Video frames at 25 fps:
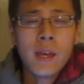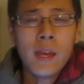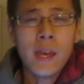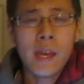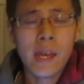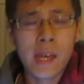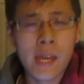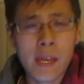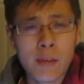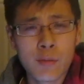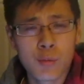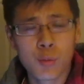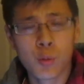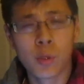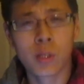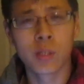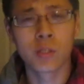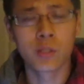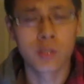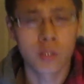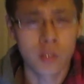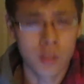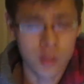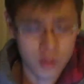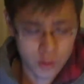Hey
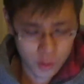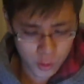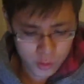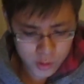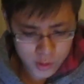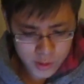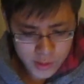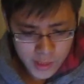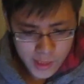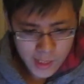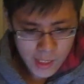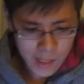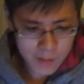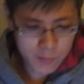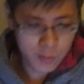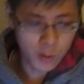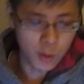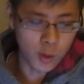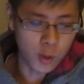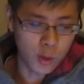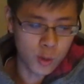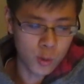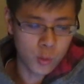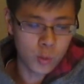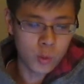everyone, so today I have a
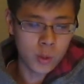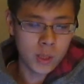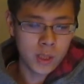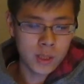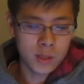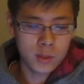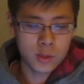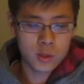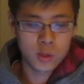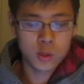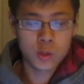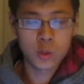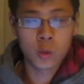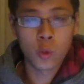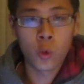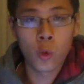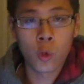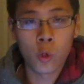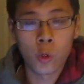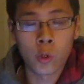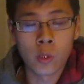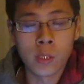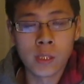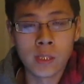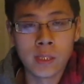great
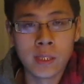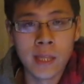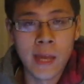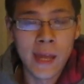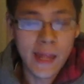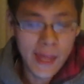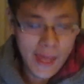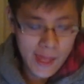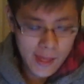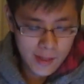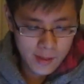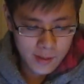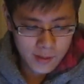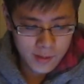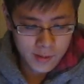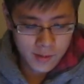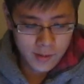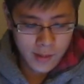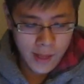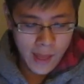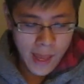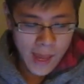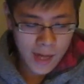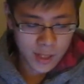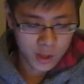story that uh,
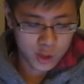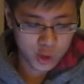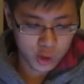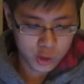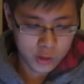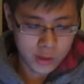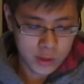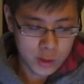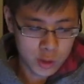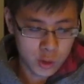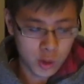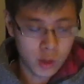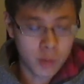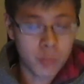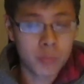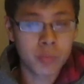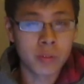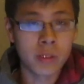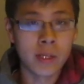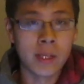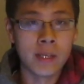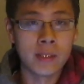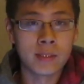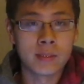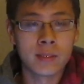actually took
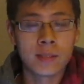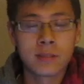place.